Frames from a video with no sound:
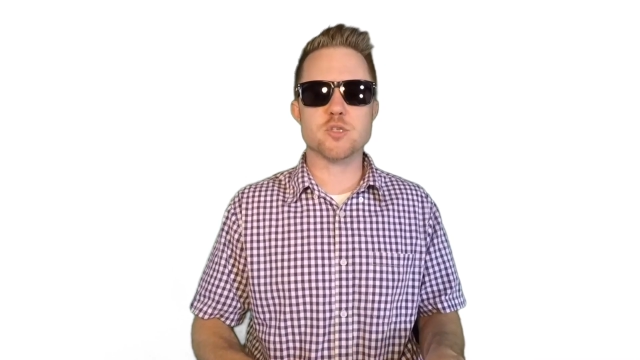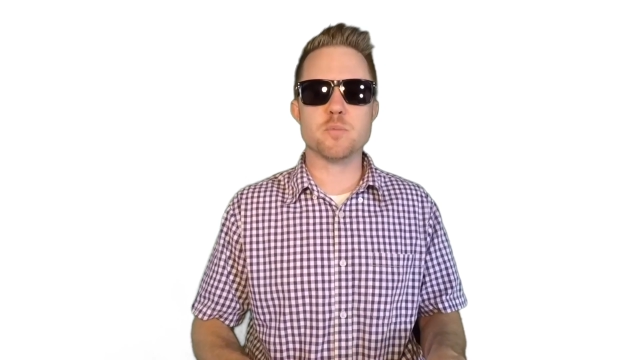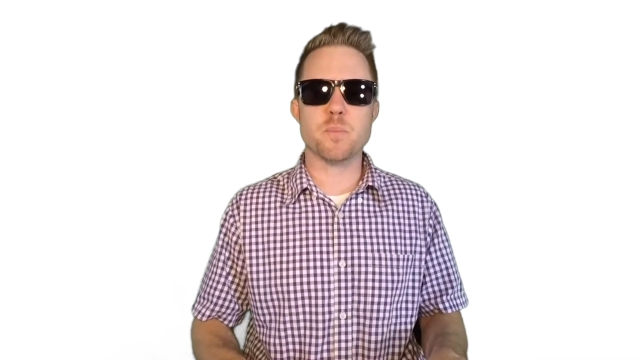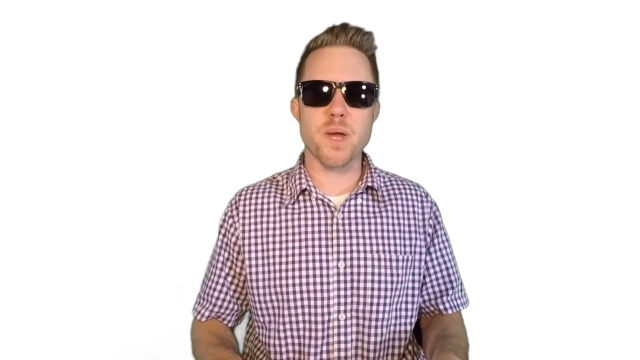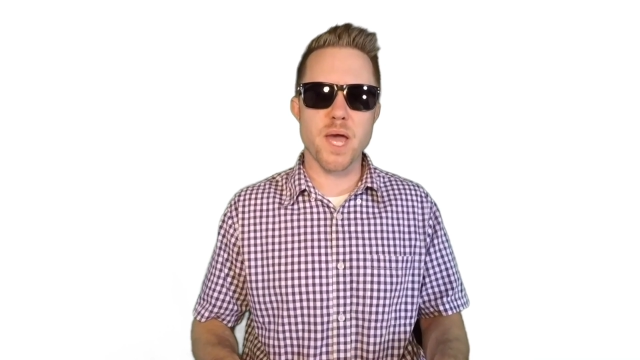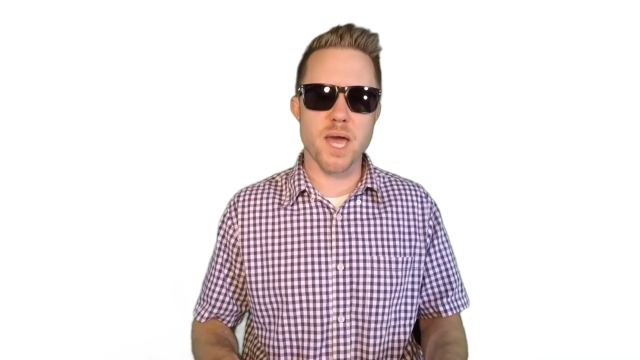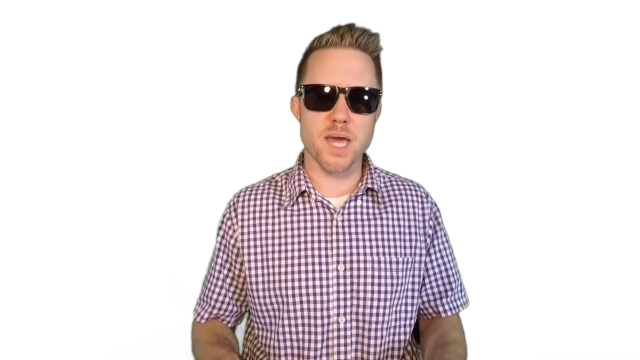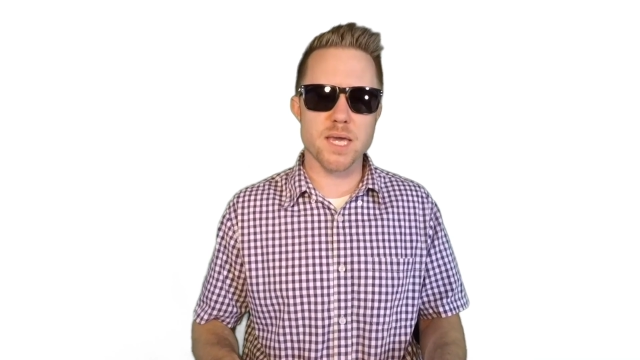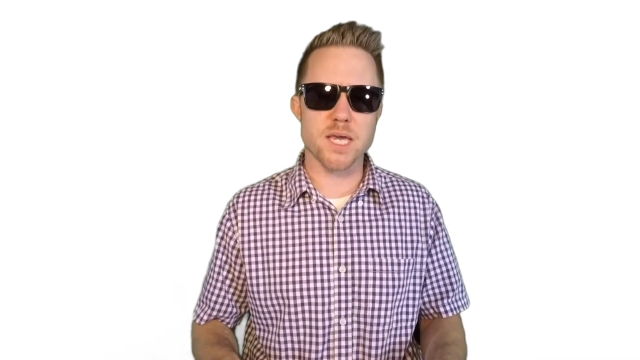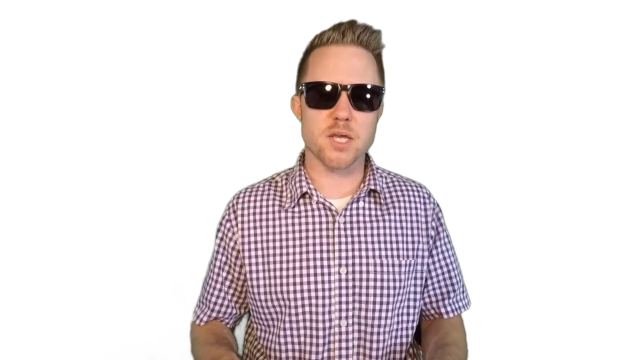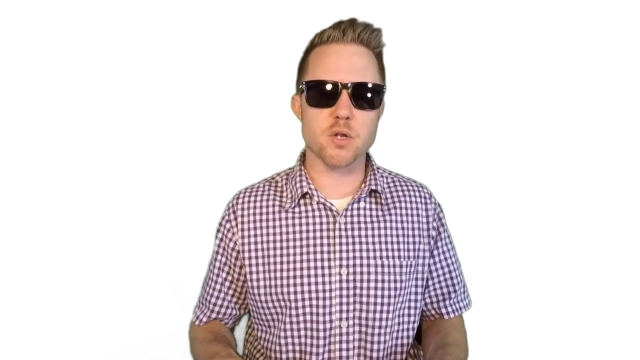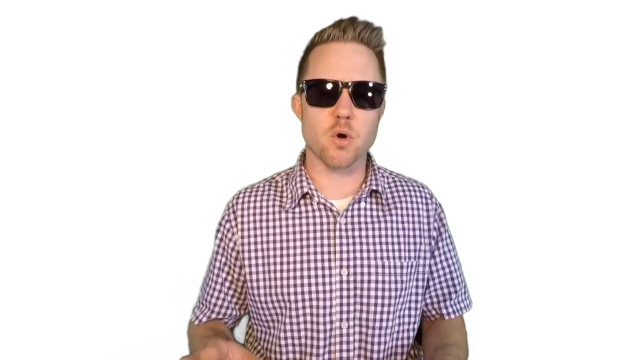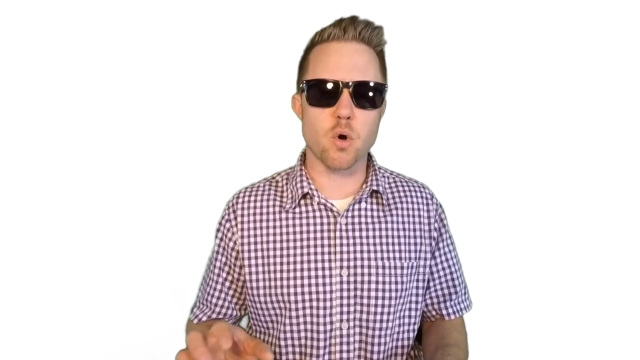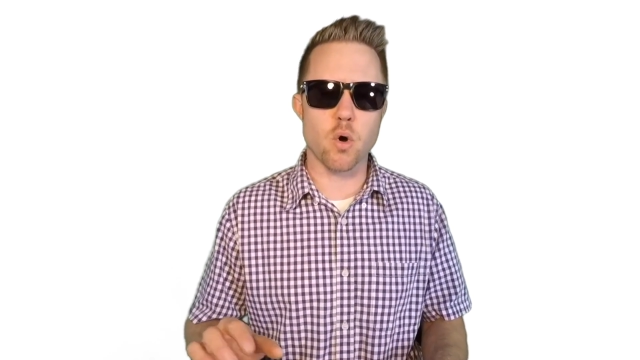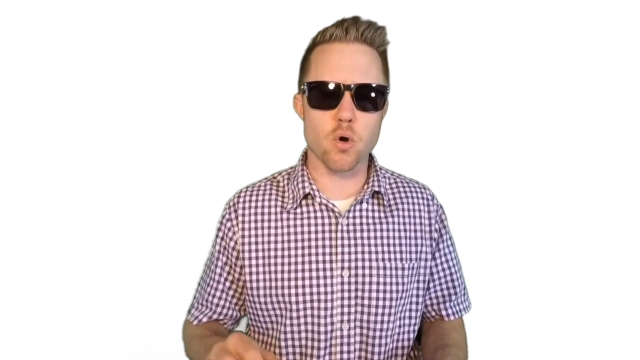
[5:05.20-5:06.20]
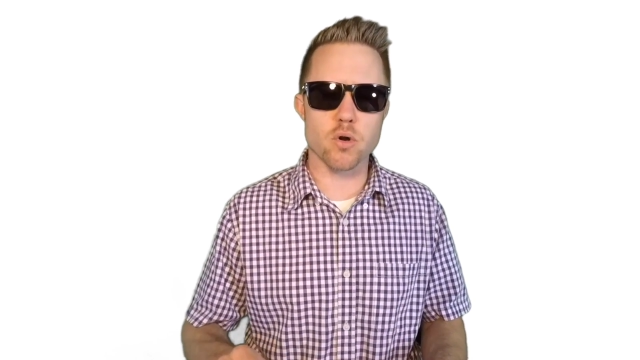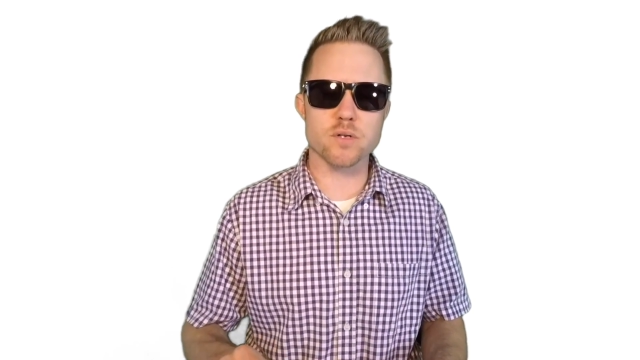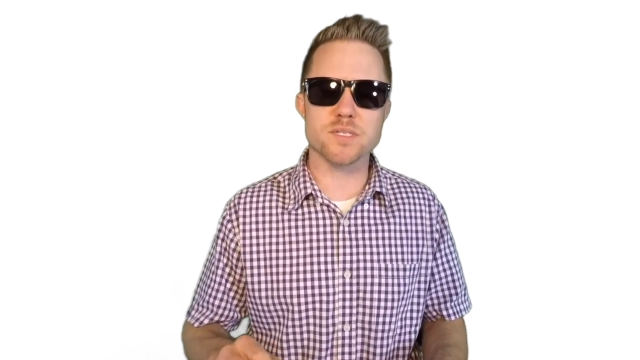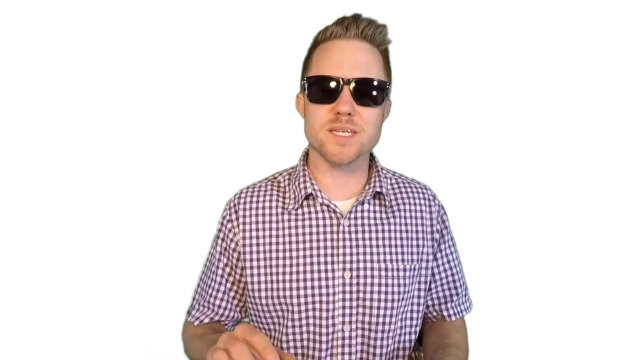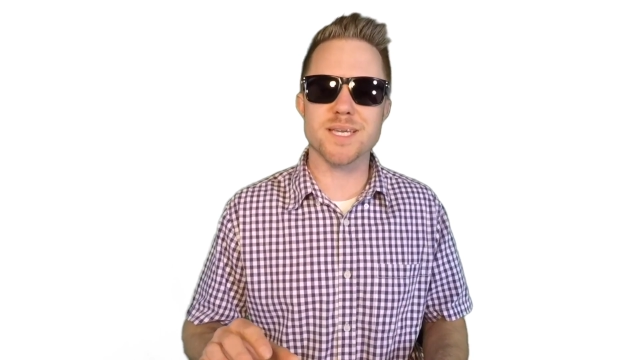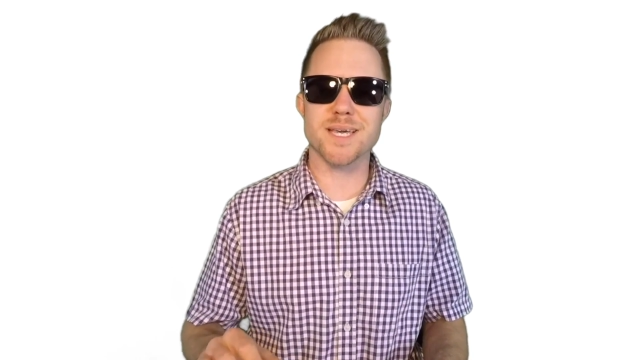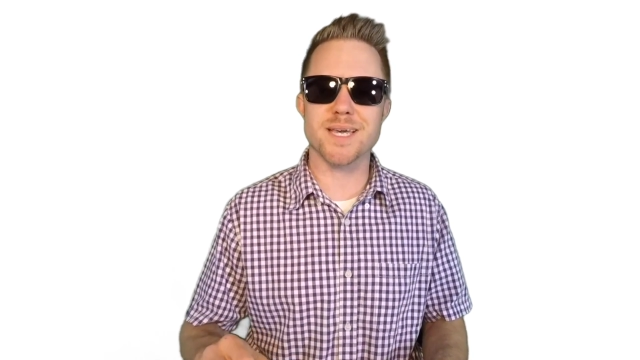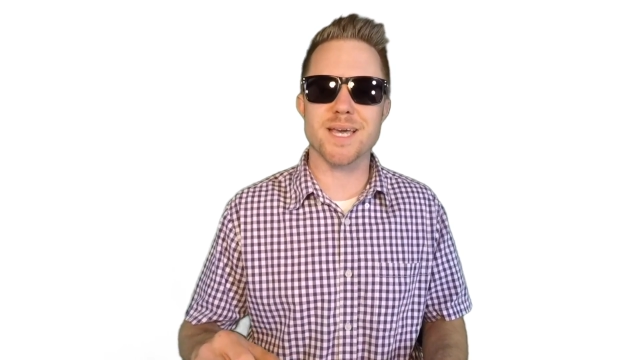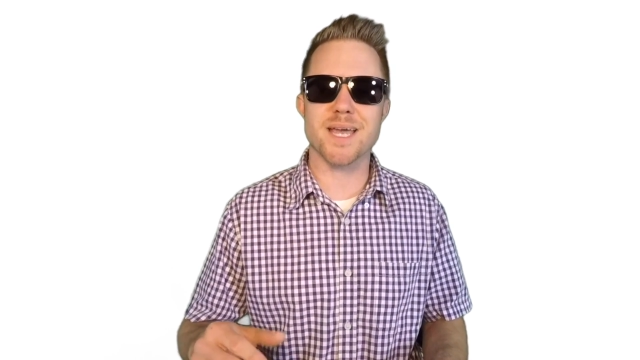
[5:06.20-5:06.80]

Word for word: to pay in order to get